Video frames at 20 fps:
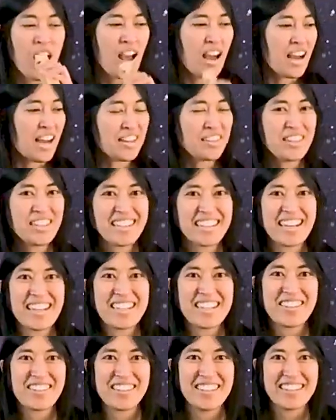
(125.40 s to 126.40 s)
I think
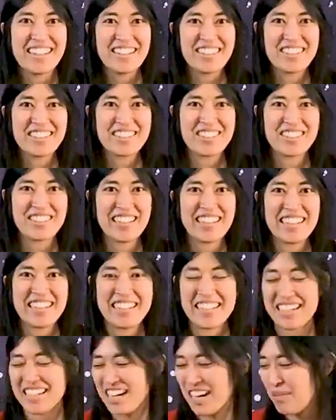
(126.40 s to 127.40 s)
I hear another
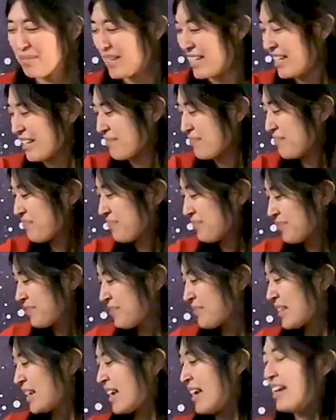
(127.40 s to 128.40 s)
train coming.
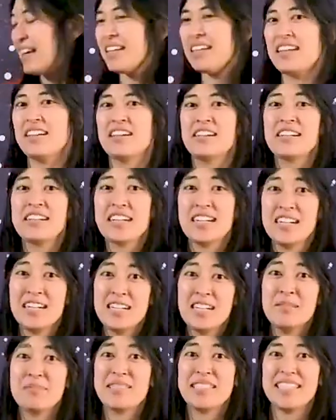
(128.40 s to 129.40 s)
Here
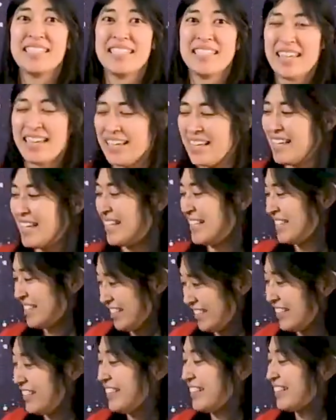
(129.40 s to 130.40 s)
comes the
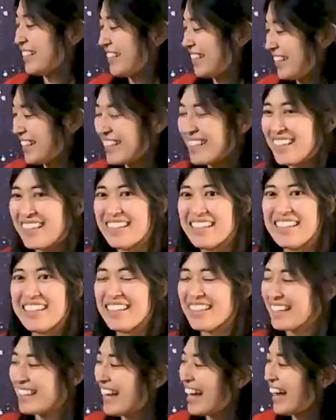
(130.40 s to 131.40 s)
engine,
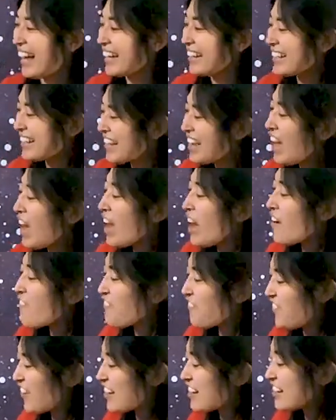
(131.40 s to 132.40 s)
clickety-clack,
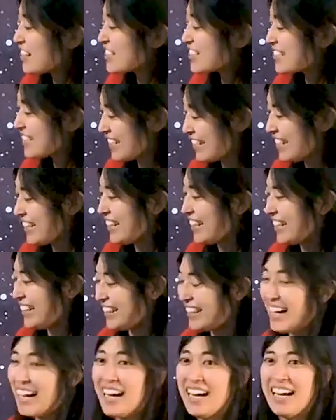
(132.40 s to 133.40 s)
first
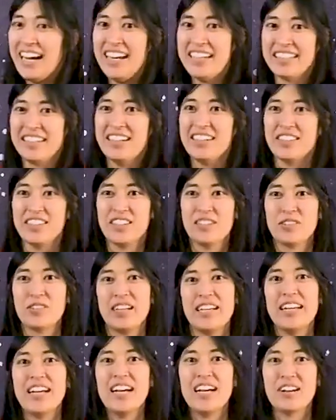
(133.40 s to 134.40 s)
in line on the
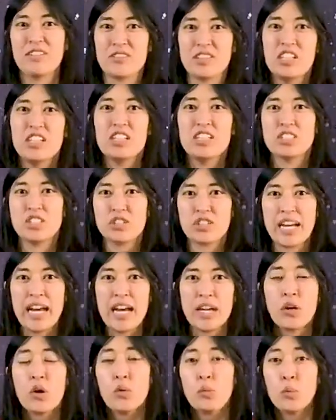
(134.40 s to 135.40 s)
railroad
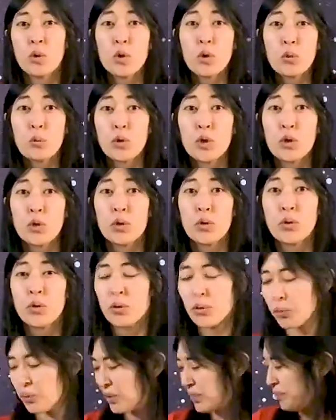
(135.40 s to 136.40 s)
track.
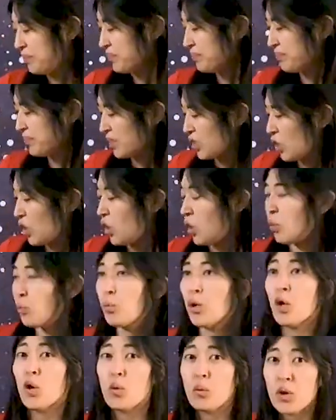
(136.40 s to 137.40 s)
Woo-woo,
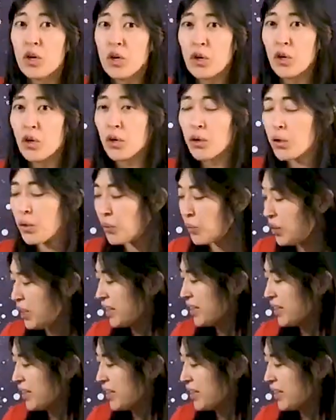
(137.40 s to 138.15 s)
woo-woo.